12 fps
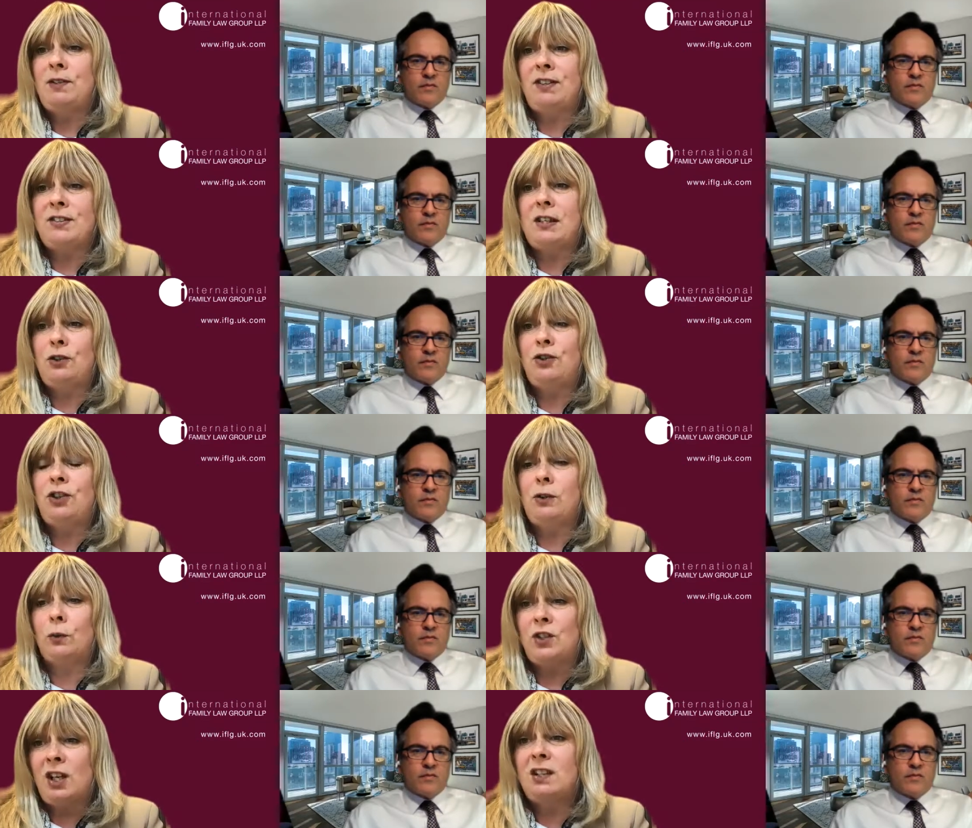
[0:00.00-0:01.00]
Speaker 1: resolution,
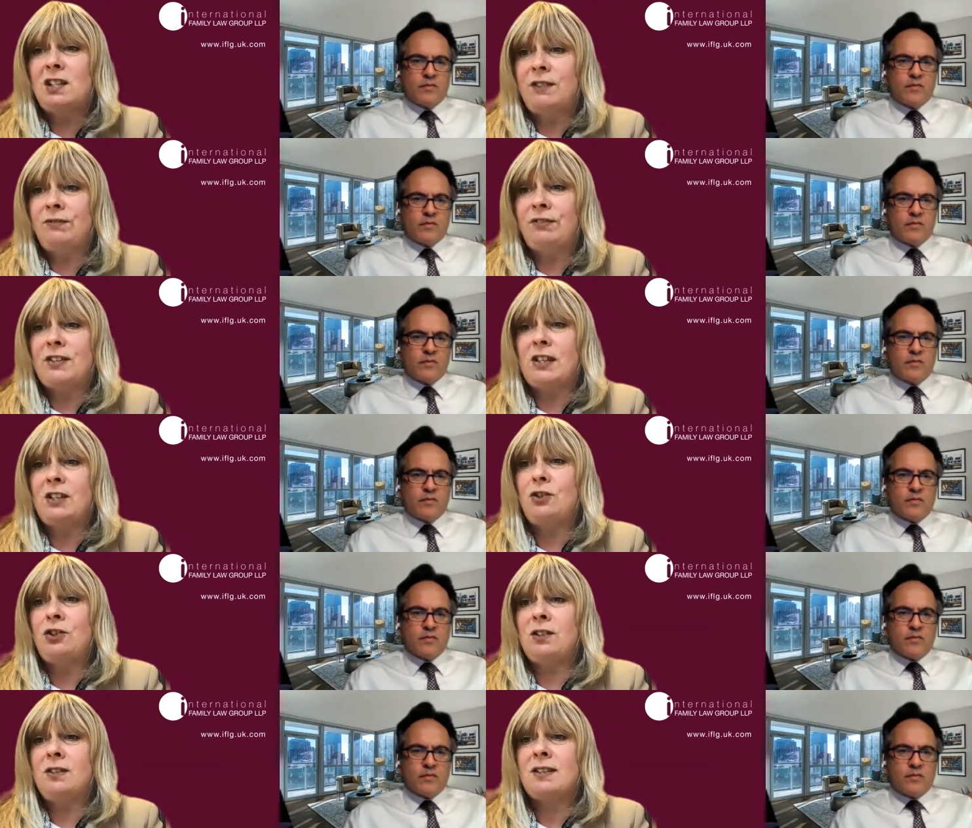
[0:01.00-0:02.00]
alternative
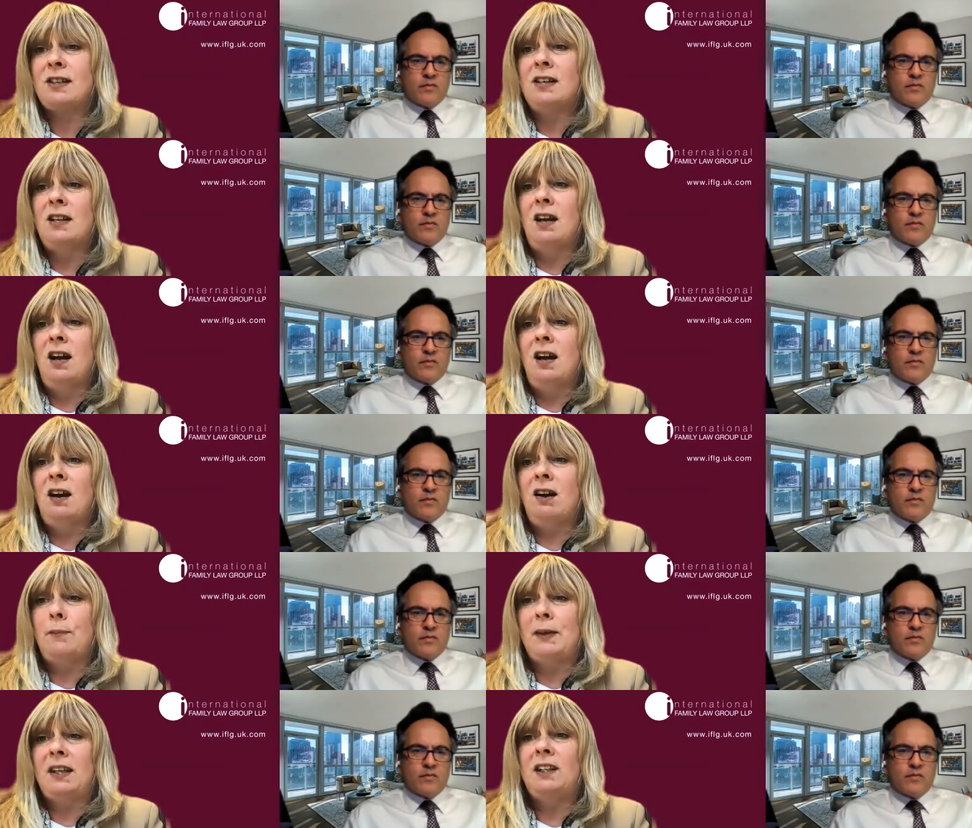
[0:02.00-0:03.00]
resolutions are
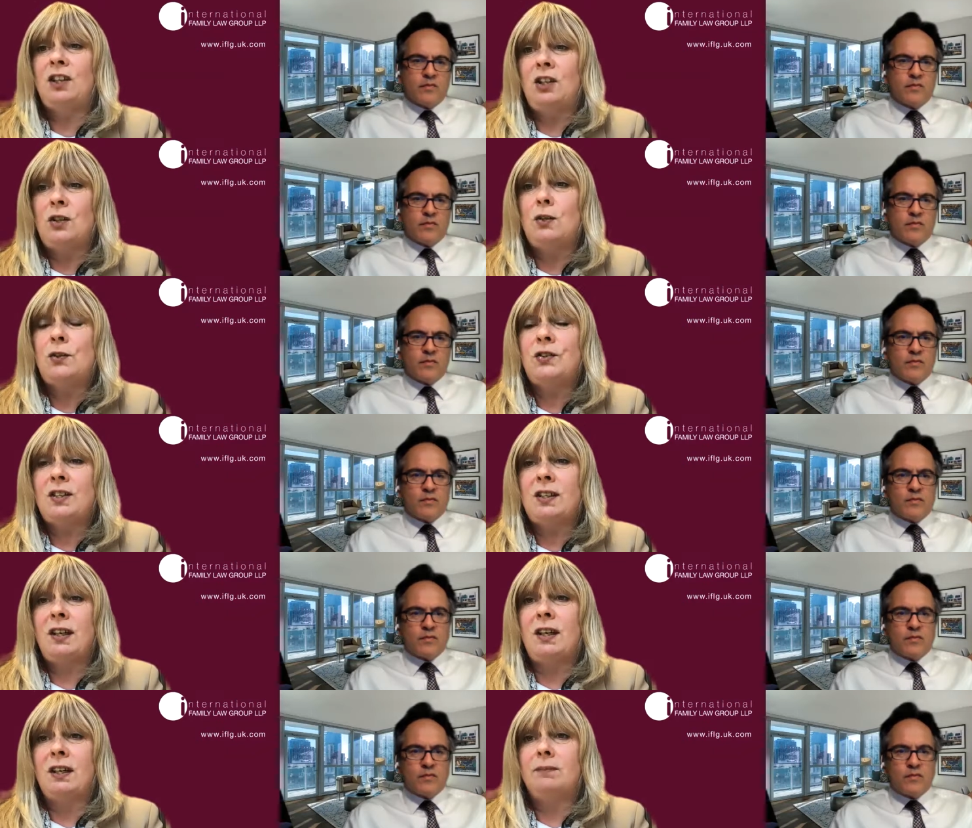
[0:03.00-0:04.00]
being used
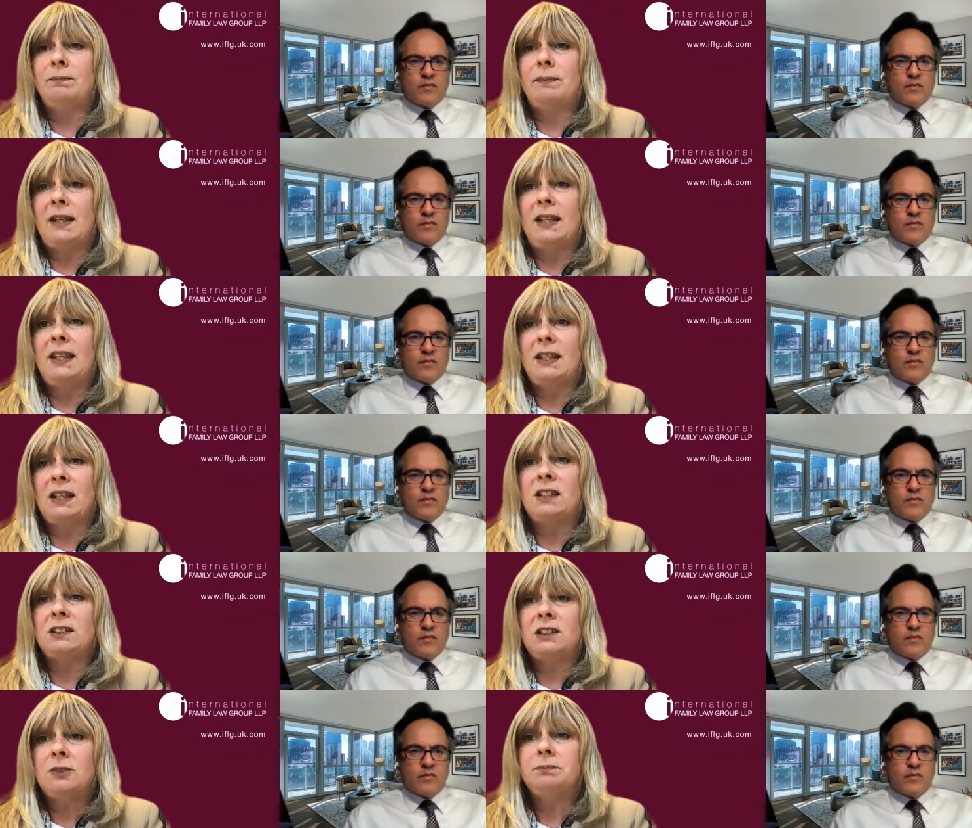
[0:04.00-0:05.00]
um, in
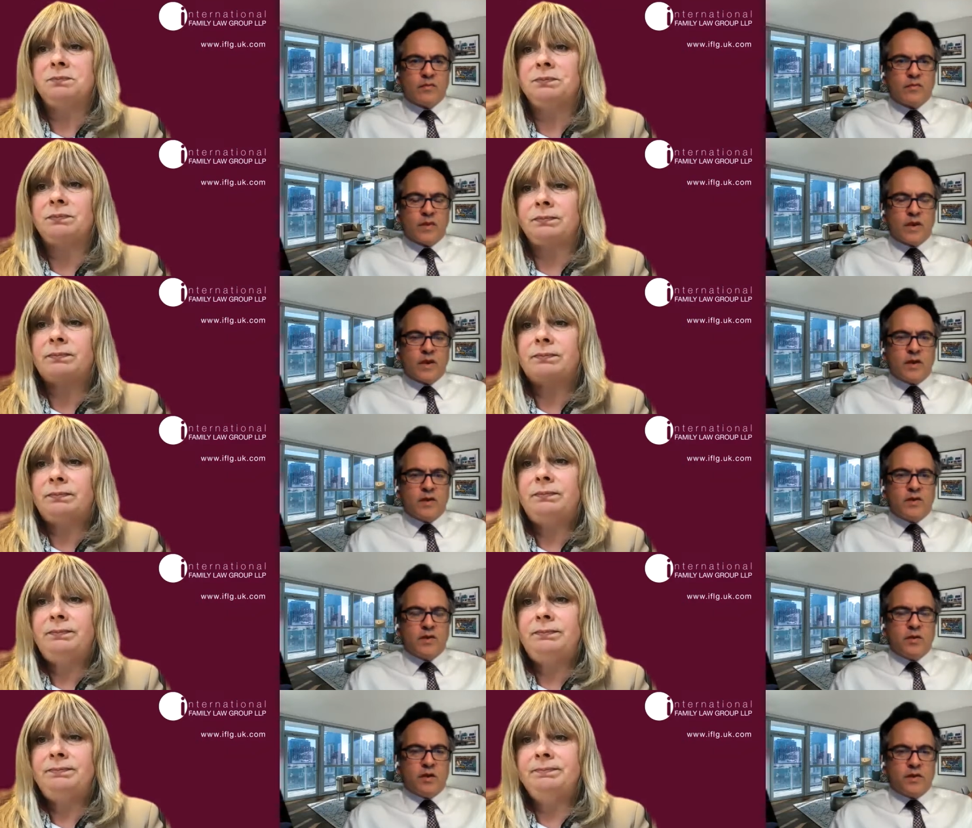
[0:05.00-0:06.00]
England.
Speaker 2: Do
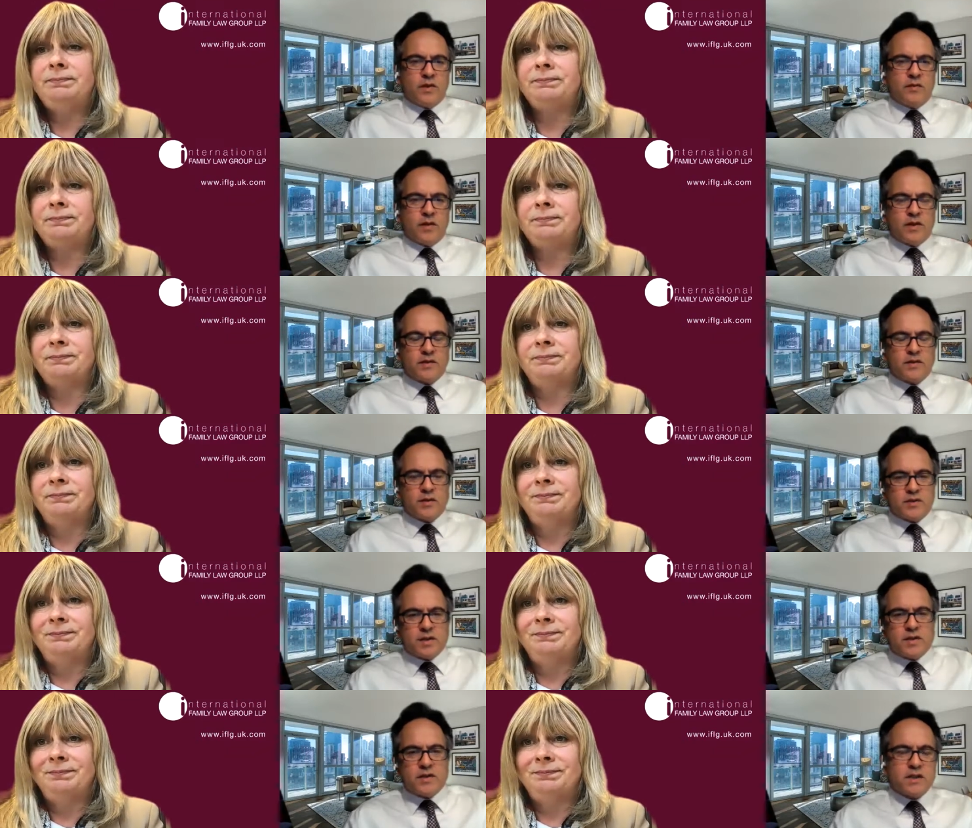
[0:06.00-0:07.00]
you have any figures or
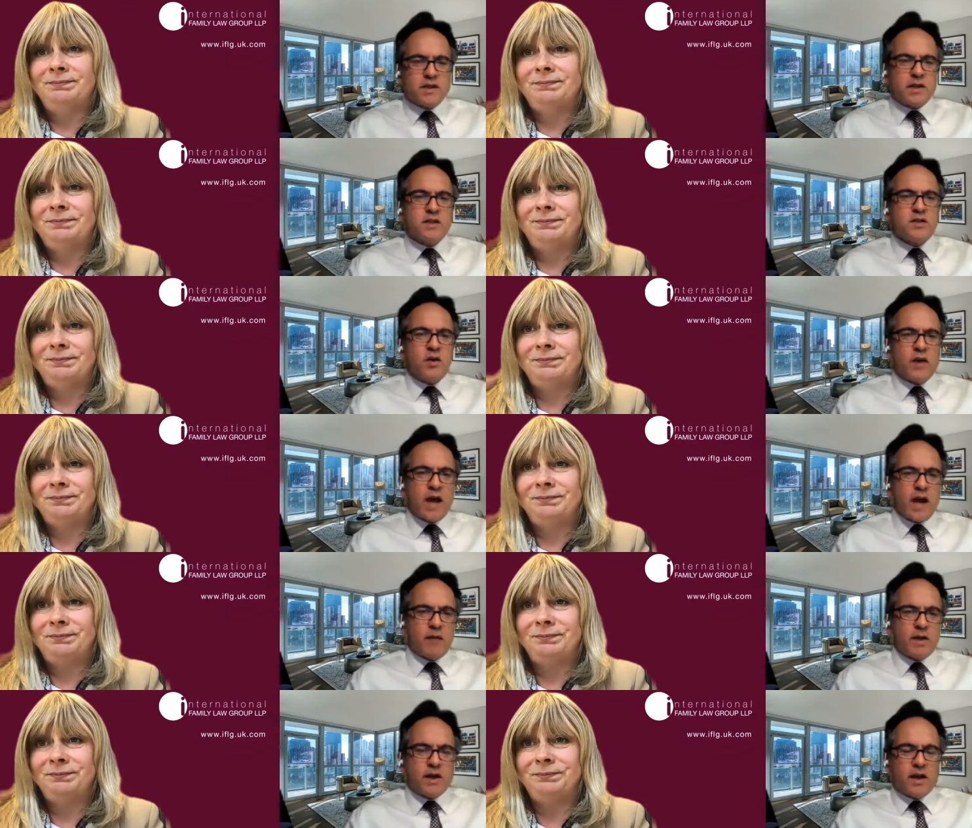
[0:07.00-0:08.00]
statistics on how
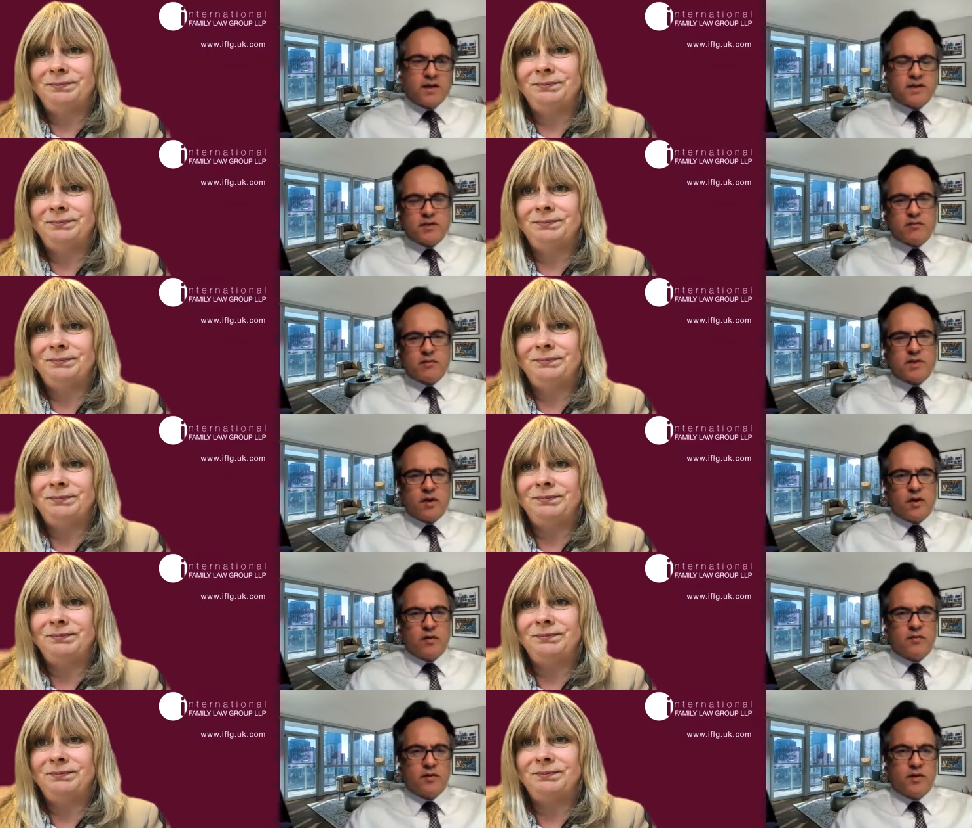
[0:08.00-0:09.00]
many cases are
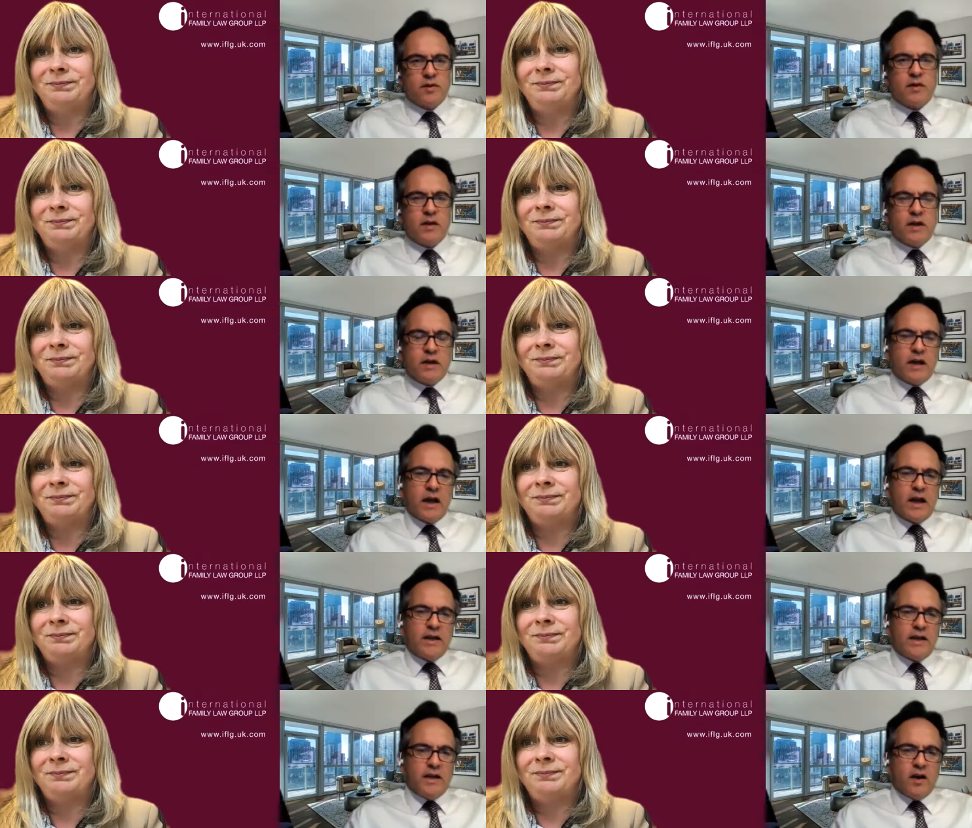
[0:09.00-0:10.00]
resolved through
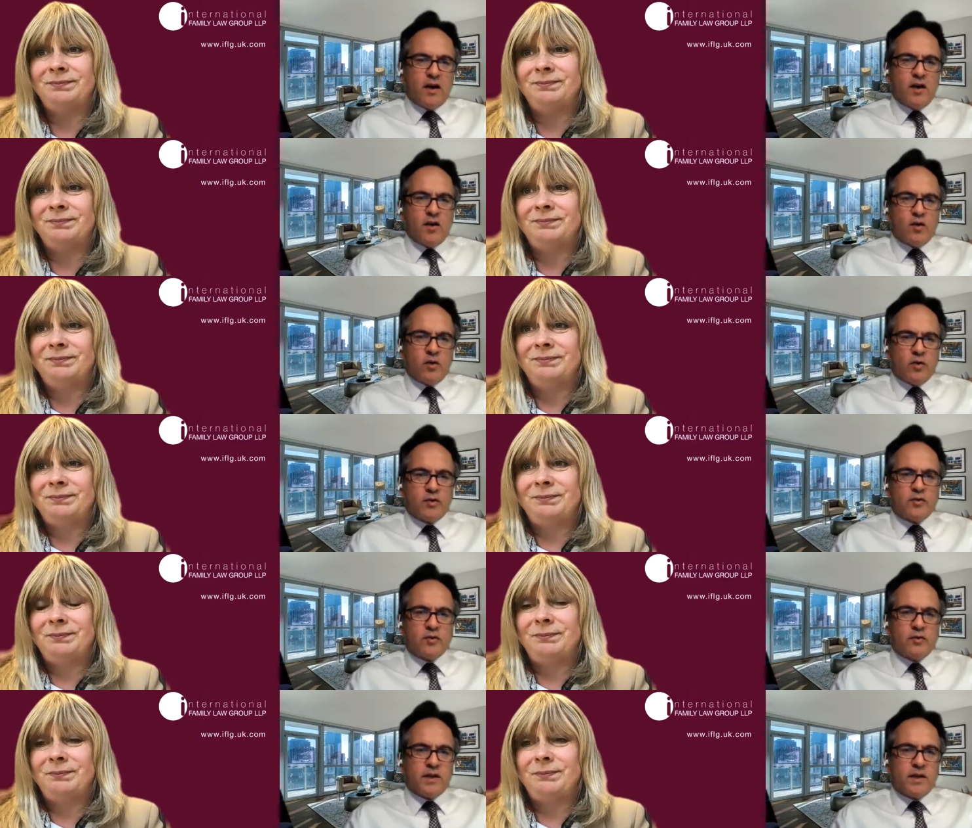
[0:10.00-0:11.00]
ADR or
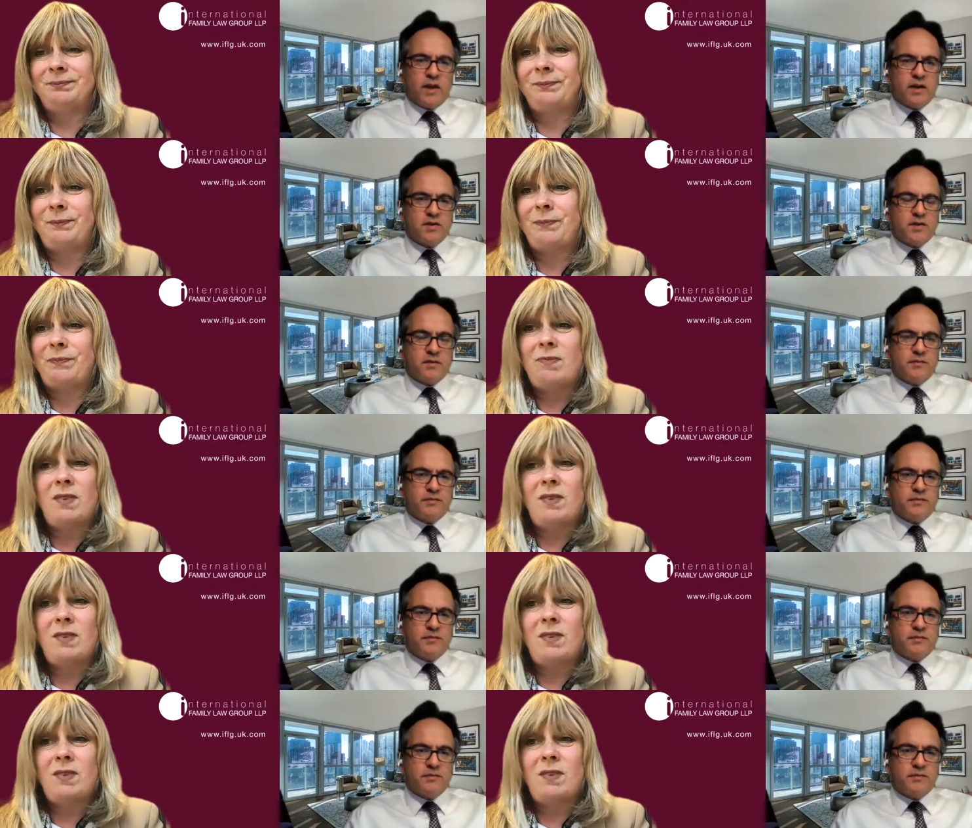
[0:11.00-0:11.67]
through litigation?